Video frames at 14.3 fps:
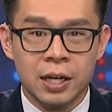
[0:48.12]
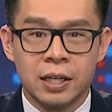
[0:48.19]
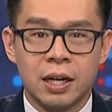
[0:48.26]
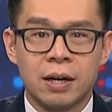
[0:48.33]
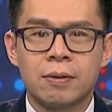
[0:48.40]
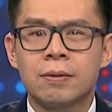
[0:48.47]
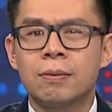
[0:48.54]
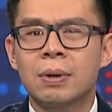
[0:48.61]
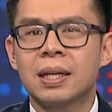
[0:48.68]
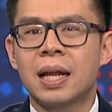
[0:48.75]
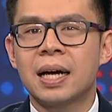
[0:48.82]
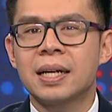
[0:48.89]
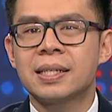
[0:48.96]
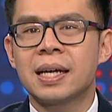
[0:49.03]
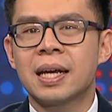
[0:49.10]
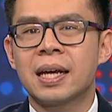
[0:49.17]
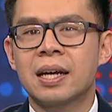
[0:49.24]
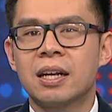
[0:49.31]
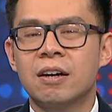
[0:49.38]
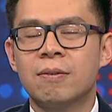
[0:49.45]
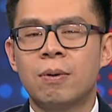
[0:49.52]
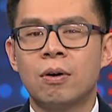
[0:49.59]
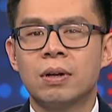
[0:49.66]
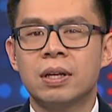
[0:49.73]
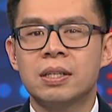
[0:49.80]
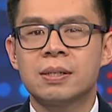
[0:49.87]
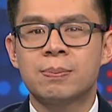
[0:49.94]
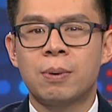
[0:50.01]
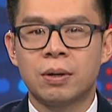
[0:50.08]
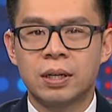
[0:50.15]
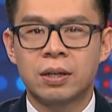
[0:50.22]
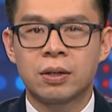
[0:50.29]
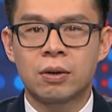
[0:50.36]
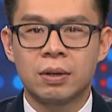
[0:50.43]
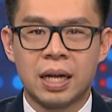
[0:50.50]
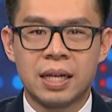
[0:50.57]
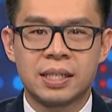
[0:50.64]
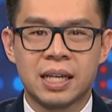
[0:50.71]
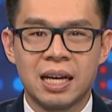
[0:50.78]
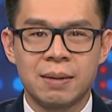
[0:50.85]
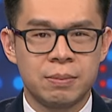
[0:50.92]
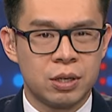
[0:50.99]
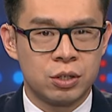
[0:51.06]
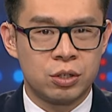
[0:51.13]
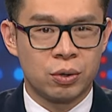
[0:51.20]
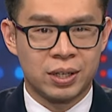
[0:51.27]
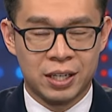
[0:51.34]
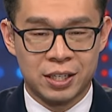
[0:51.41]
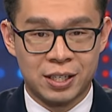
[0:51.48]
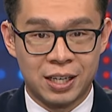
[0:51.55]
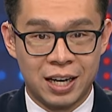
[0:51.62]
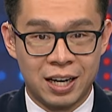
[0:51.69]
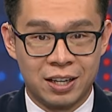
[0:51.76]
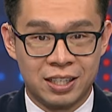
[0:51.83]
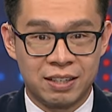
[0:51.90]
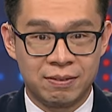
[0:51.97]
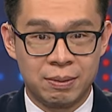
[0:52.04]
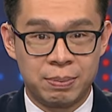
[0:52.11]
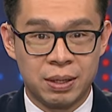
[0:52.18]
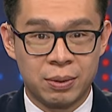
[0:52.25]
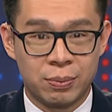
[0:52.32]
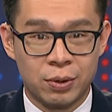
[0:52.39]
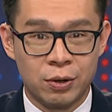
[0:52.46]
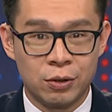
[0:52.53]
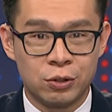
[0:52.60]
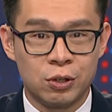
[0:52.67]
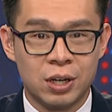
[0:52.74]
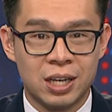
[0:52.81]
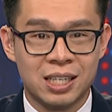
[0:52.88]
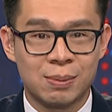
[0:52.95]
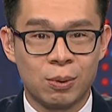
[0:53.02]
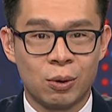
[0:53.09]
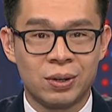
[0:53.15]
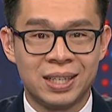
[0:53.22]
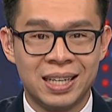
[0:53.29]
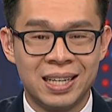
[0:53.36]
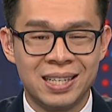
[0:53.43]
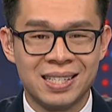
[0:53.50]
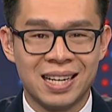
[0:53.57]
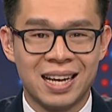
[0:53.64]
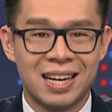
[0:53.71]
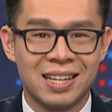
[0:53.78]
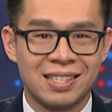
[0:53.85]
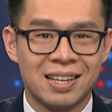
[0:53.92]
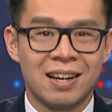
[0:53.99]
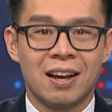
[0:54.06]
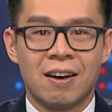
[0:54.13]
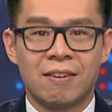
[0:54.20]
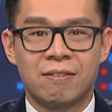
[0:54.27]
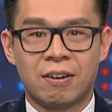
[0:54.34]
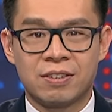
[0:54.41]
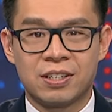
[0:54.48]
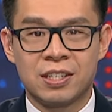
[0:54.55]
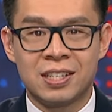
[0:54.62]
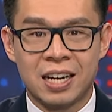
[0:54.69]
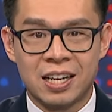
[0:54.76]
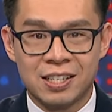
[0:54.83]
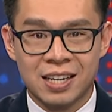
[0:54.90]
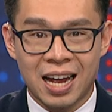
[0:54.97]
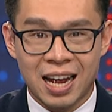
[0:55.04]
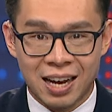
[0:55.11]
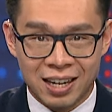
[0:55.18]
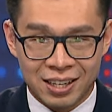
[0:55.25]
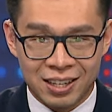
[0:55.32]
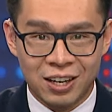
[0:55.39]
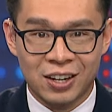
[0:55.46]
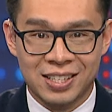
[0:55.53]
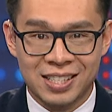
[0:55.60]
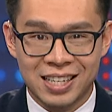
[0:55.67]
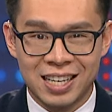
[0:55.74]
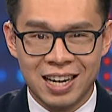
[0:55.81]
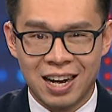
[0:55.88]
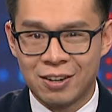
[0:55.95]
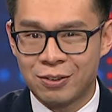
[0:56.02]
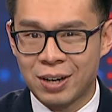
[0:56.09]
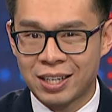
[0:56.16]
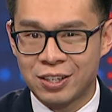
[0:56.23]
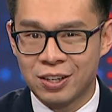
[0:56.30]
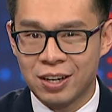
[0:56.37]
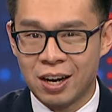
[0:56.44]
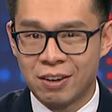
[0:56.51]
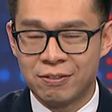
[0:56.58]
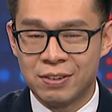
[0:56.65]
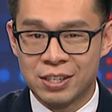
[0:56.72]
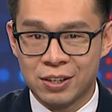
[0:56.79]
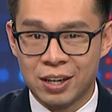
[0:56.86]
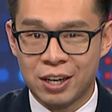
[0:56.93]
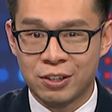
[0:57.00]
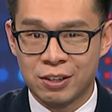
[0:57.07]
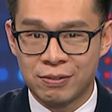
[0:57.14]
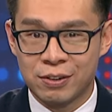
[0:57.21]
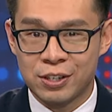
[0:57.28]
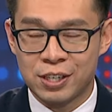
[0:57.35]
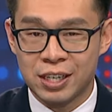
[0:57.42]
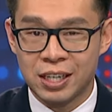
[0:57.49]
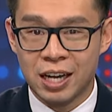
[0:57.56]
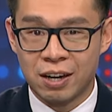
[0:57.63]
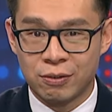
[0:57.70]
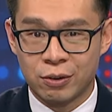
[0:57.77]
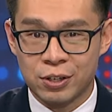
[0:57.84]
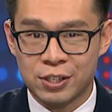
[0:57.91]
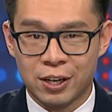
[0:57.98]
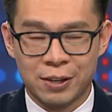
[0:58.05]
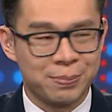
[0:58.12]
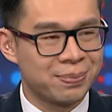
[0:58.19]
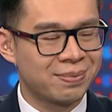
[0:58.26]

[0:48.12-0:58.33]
Now, what lies ahead of Poland's political landscape? Joining us today on TVP World to explore this is Wawrzyniec Konarski, rector of Vistula University of Warsaw.